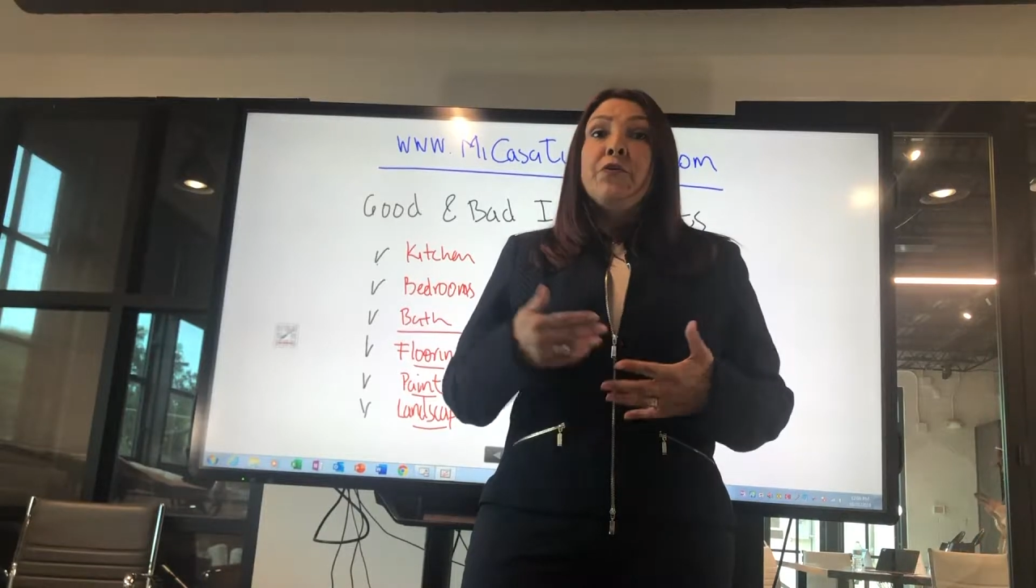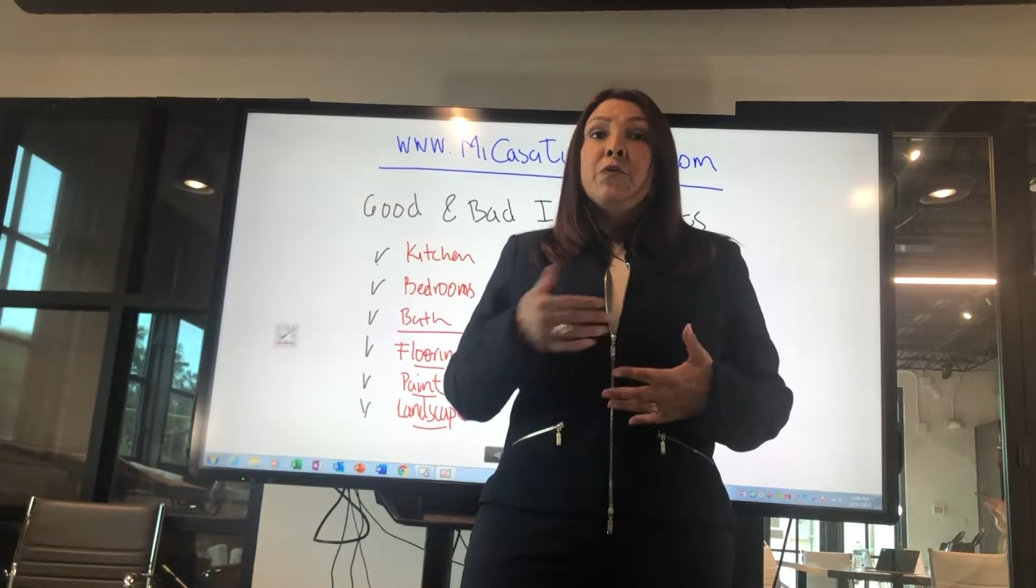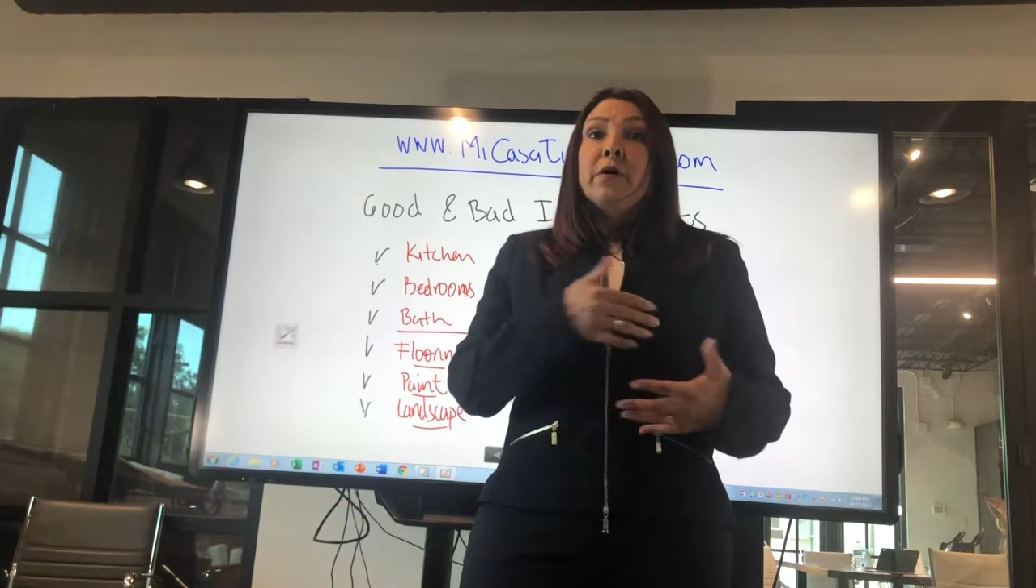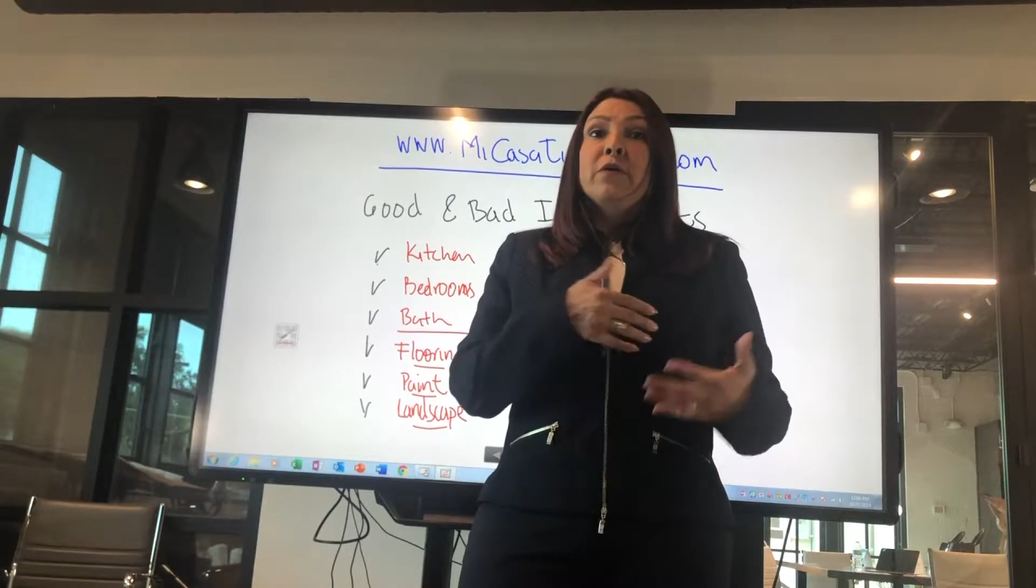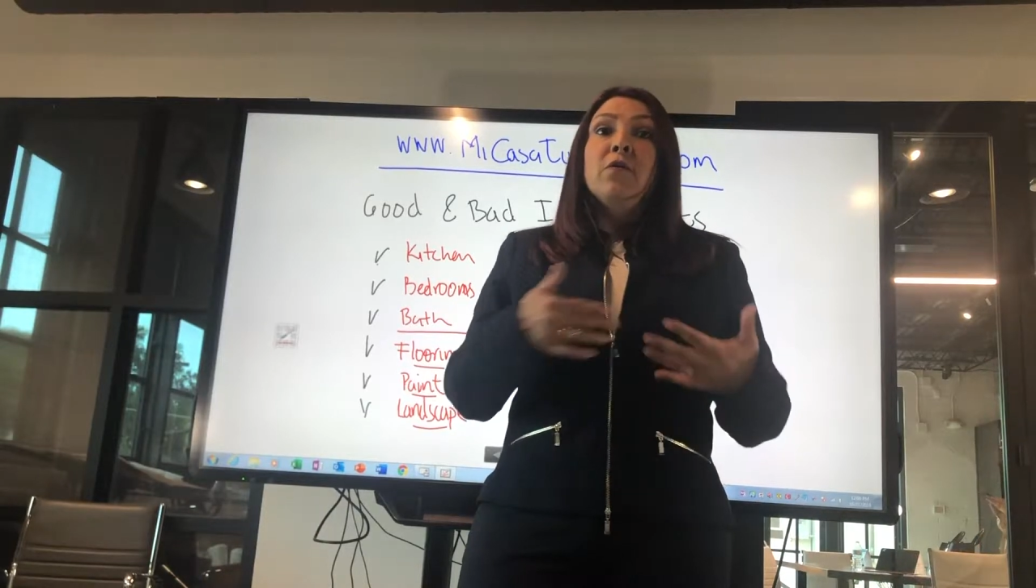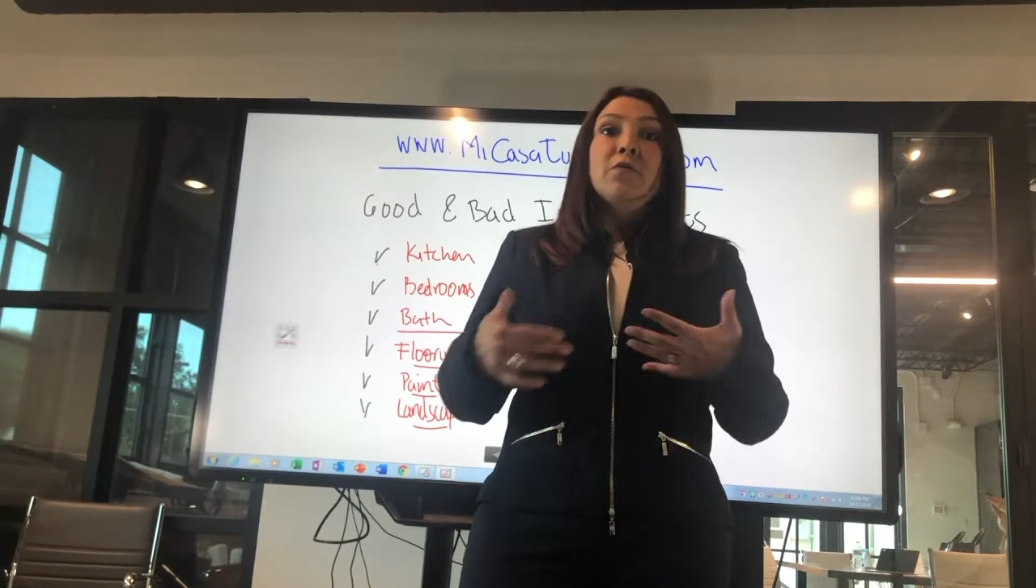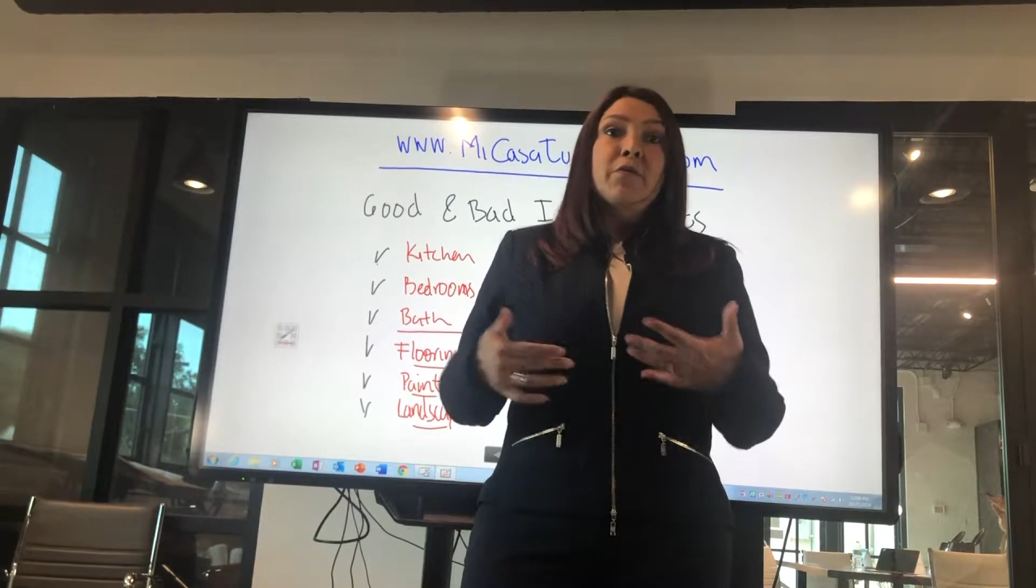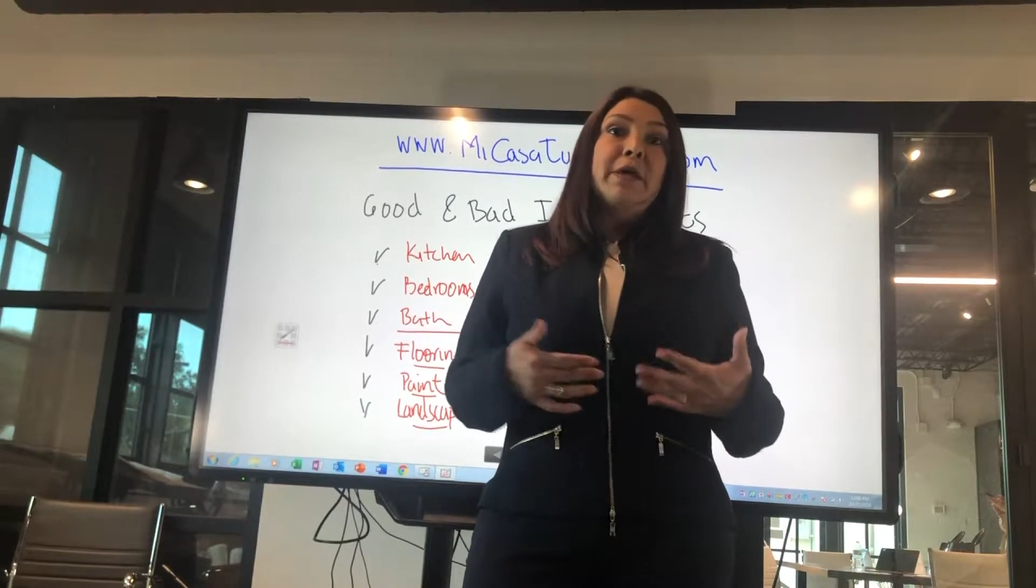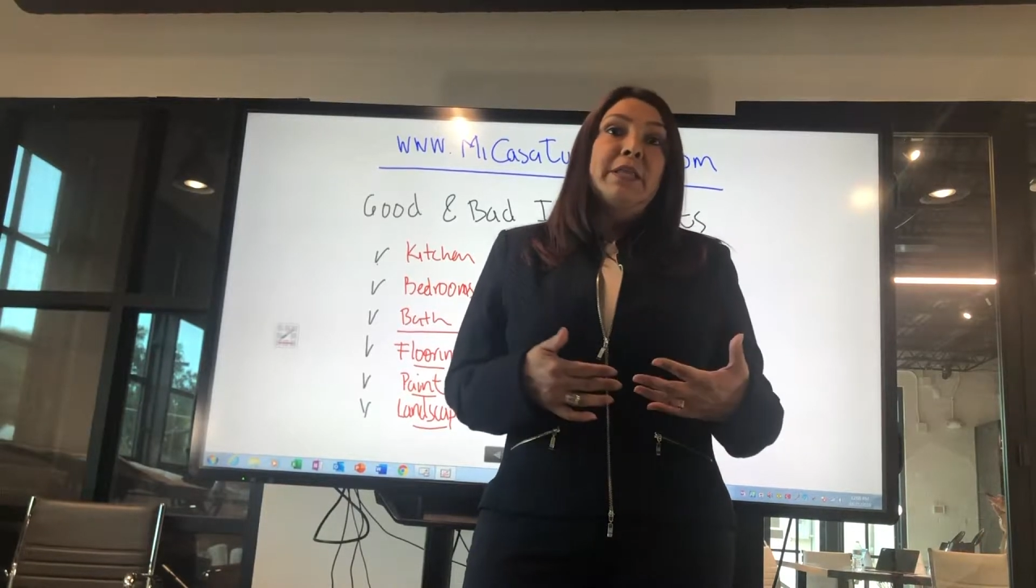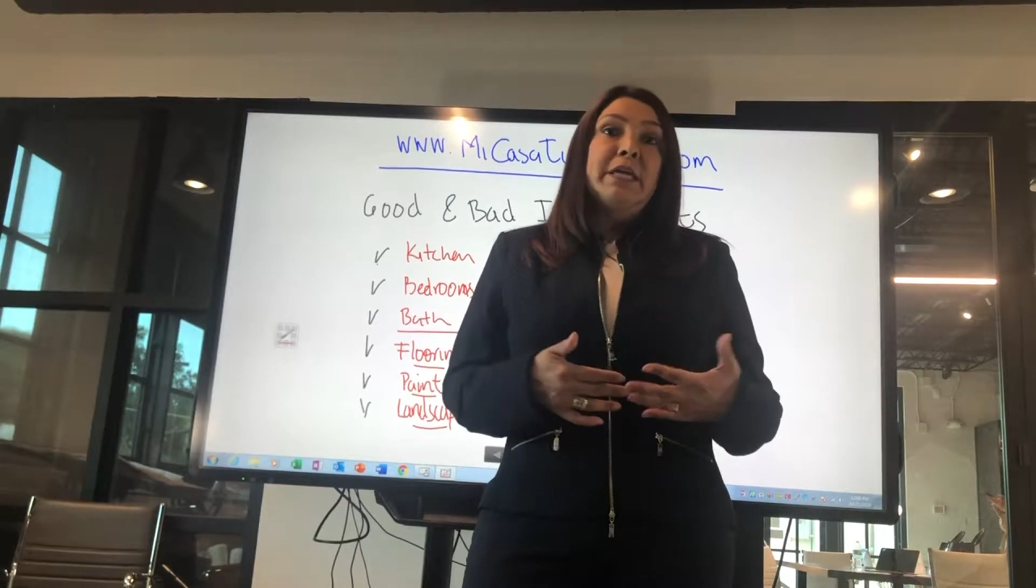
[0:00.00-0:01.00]
you are
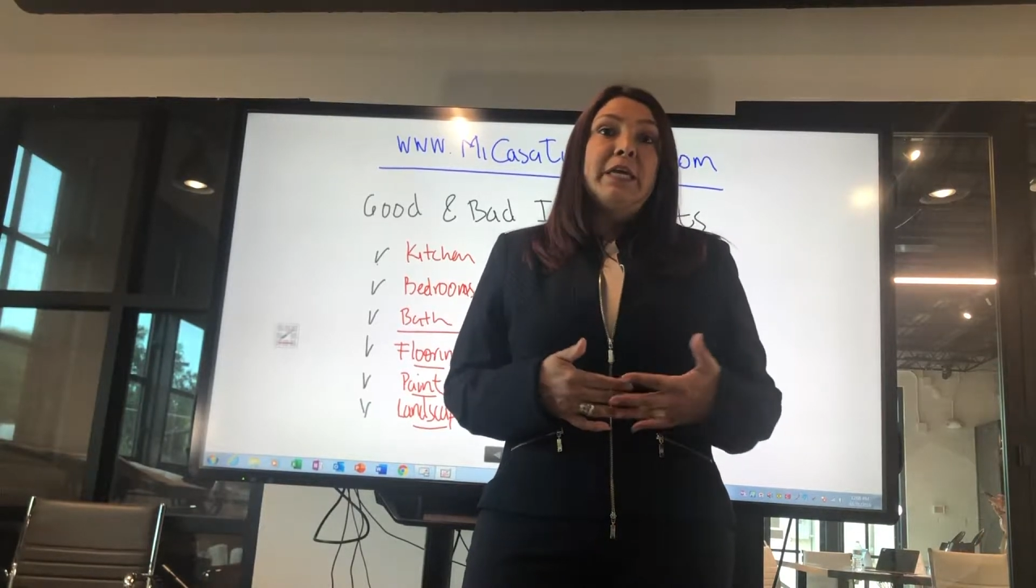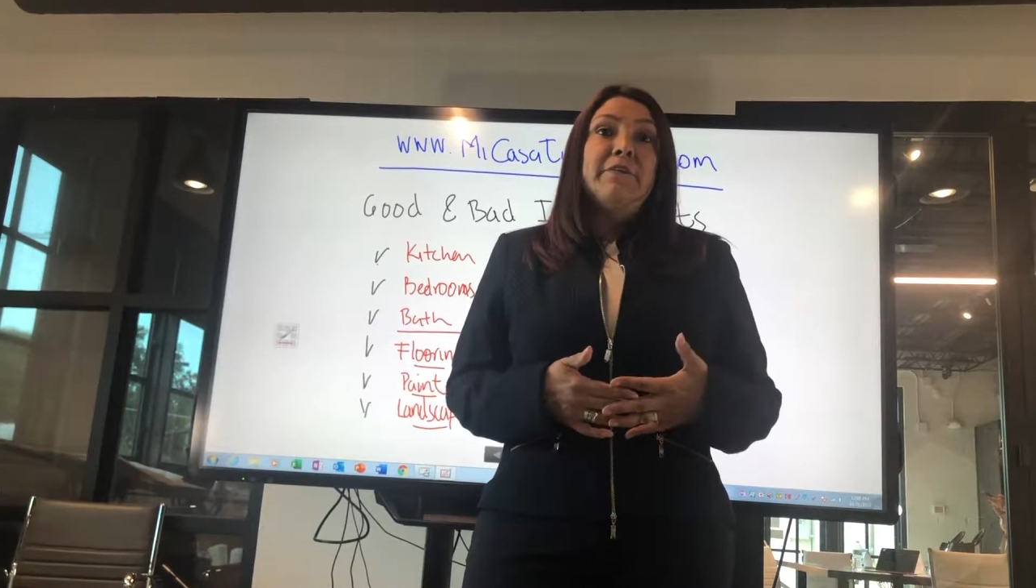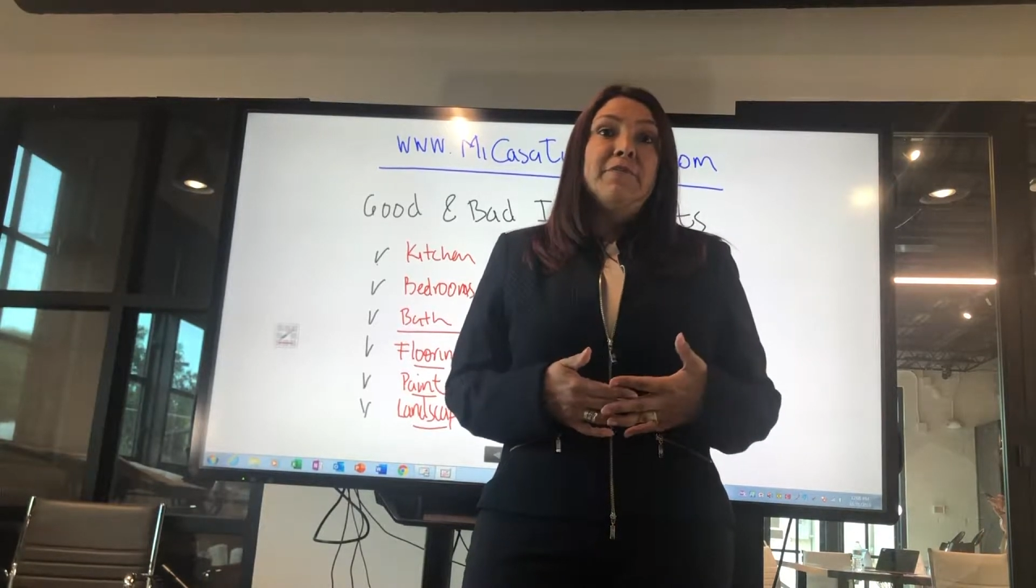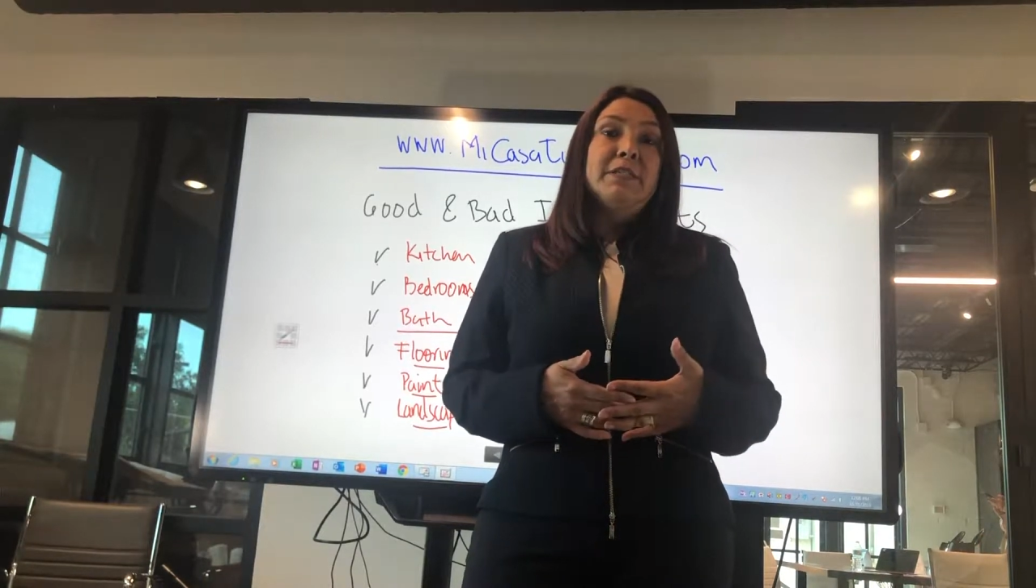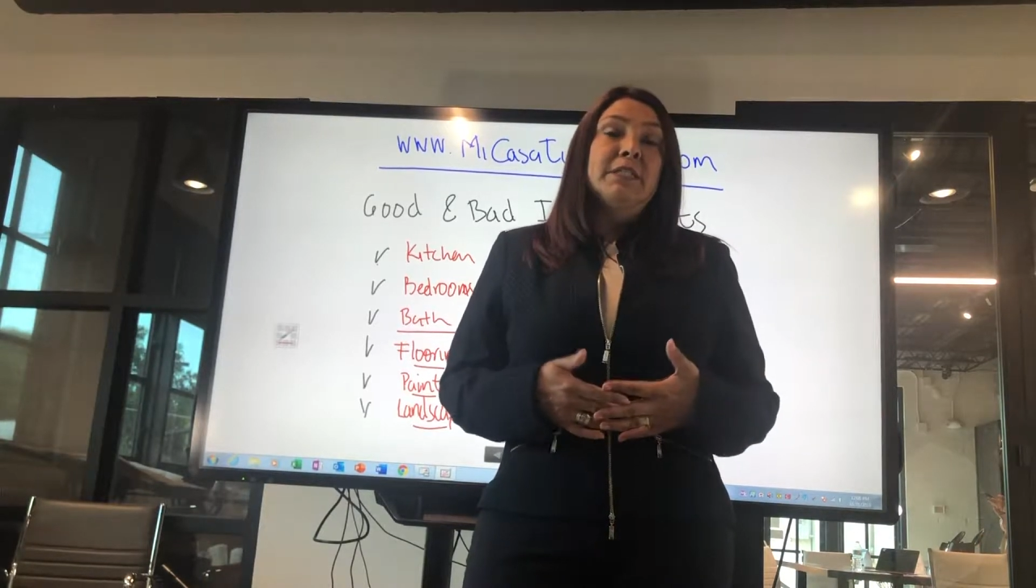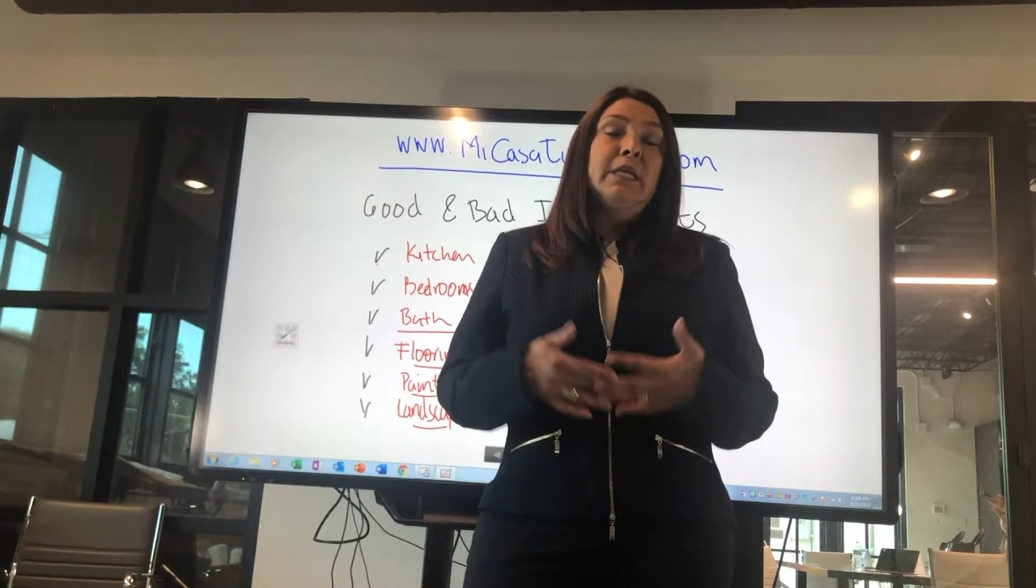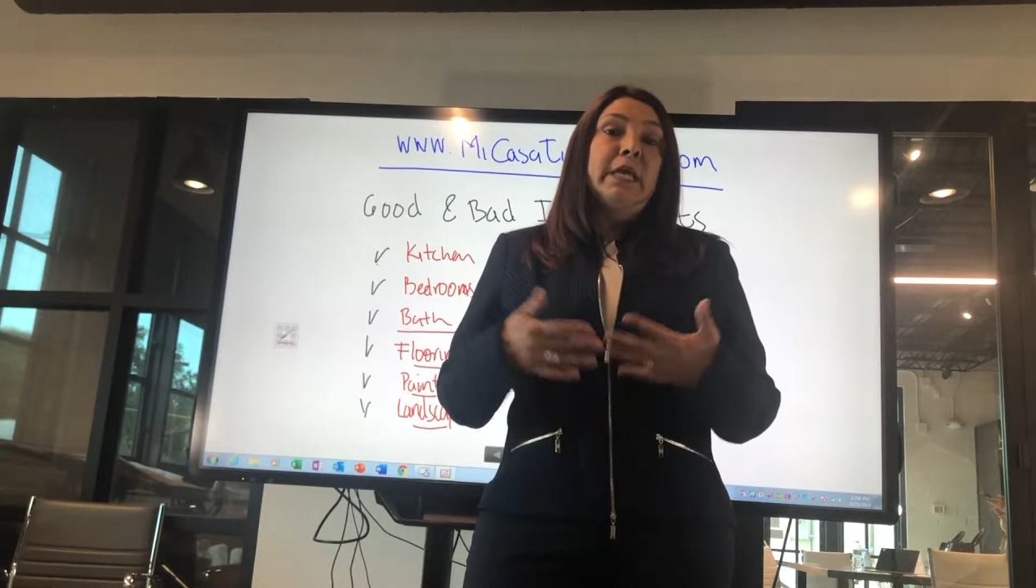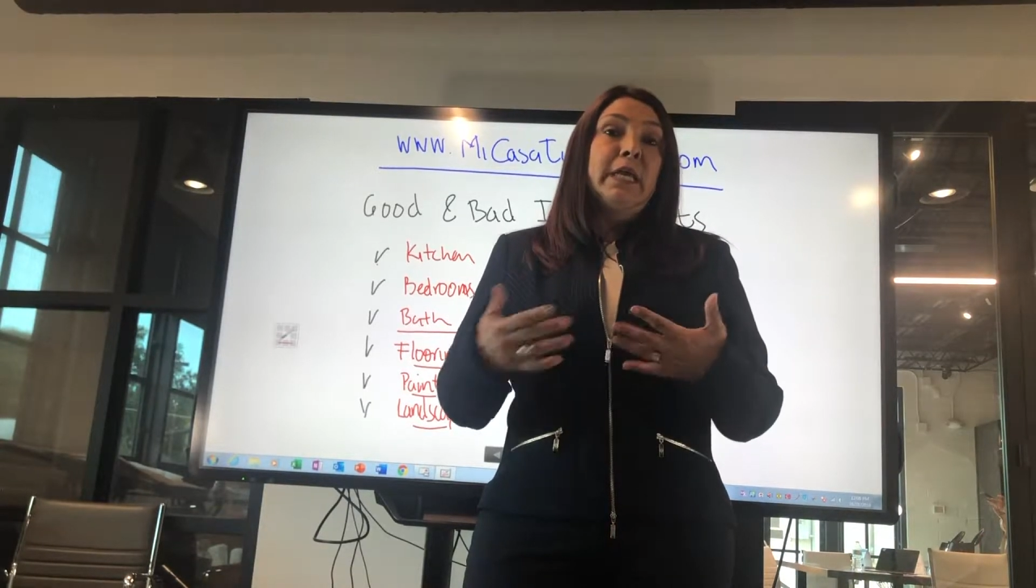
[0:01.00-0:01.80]
already investing